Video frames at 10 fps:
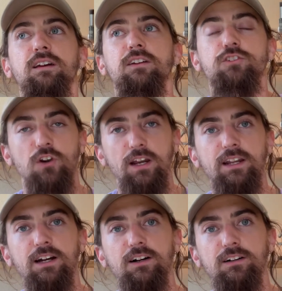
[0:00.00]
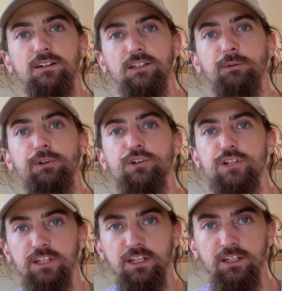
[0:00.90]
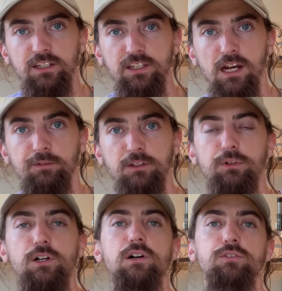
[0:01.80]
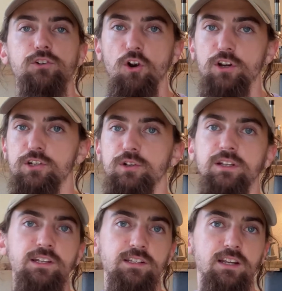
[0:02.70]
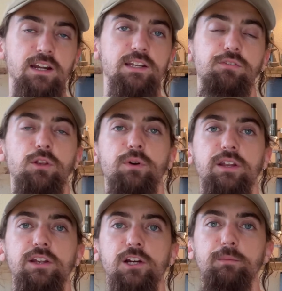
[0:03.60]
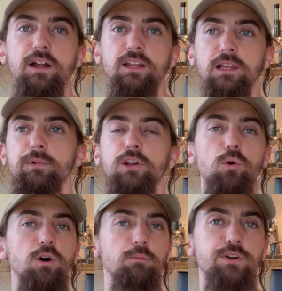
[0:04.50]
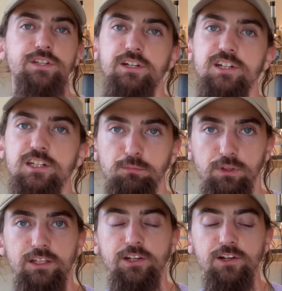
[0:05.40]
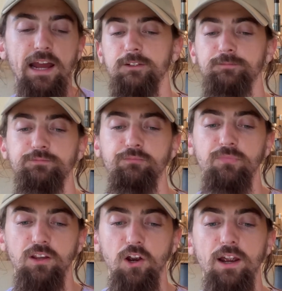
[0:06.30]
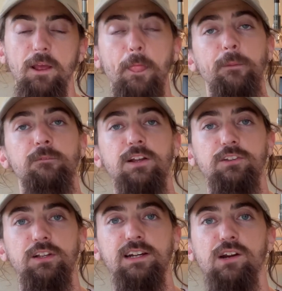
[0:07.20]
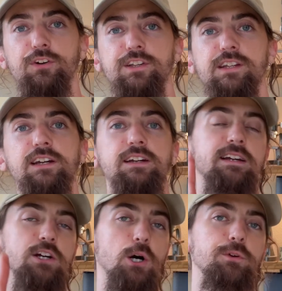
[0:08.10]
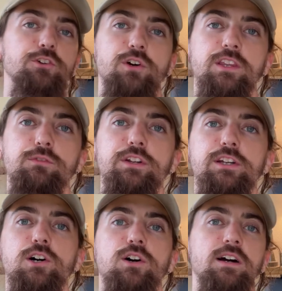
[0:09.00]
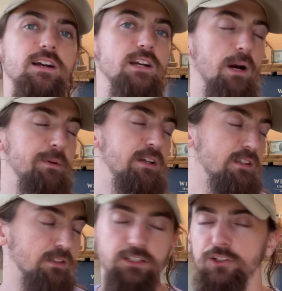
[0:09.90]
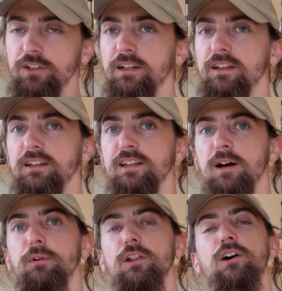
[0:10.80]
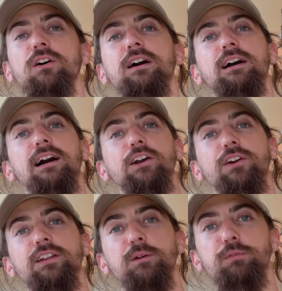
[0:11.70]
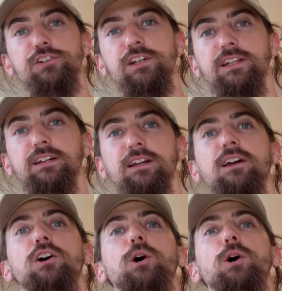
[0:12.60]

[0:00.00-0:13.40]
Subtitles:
Try it out. Let me know what you think in the comments below. If you're already doing this, I definitely want to hear about it. Let me know what percentage split you're at. All right, that's all I got for today. Hope you enjoyed the video. Comment literally anything down below. I greatly appreciate it.